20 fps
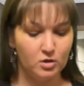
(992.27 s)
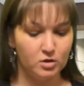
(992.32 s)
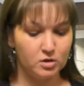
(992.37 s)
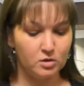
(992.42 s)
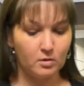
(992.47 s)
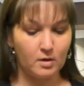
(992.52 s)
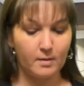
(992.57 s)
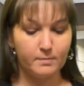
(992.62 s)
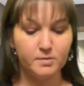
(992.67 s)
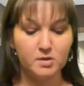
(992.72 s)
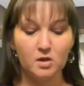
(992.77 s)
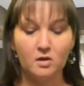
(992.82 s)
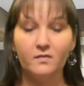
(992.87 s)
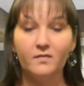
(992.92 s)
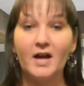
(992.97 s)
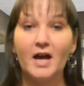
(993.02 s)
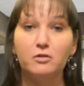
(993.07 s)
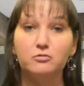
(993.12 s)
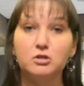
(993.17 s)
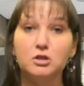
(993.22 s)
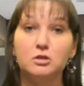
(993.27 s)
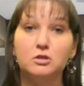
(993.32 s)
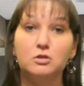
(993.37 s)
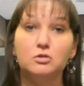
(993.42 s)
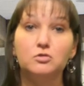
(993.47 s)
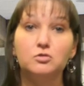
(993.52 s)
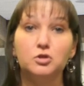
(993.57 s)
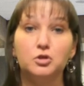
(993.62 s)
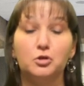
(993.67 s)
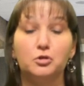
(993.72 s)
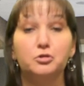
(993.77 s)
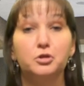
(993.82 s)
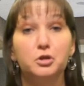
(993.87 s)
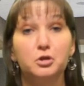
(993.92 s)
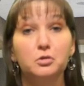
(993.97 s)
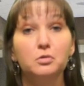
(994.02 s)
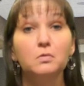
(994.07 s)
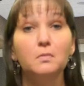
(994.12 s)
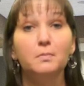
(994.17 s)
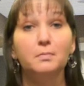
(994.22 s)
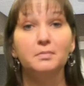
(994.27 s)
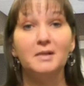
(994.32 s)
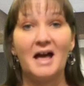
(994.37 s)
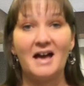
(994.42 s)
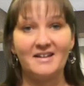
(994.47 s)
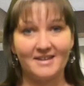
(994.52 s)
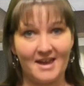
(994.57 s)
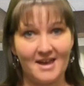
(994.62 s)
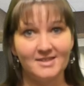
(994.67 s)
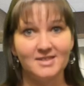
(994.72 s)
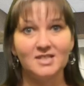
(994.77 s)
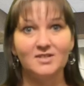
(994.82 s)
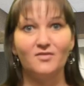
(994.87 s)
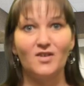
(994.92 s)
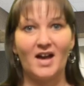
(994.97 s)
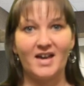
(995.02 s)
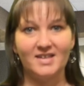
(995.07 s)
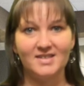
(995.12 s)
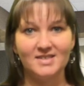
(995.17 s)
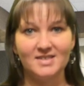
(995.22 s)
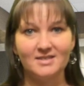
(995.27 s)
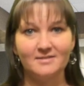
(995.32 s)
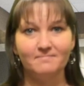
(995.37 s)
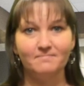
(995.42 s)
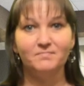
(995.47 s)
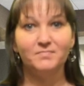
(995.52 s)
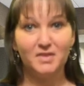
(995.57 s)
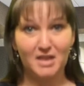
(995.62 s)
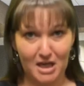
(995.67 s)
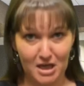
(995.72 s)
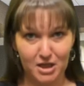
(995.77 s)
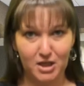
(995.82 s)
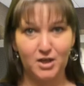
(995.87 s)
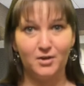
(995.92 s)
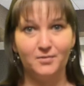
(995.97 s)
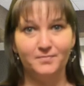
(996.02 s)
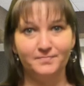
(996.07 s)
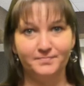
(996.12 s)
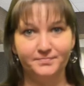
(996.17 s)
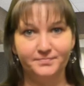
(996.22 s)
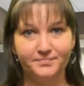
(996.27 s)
to observe how to use your new BlackCat device. Thank you.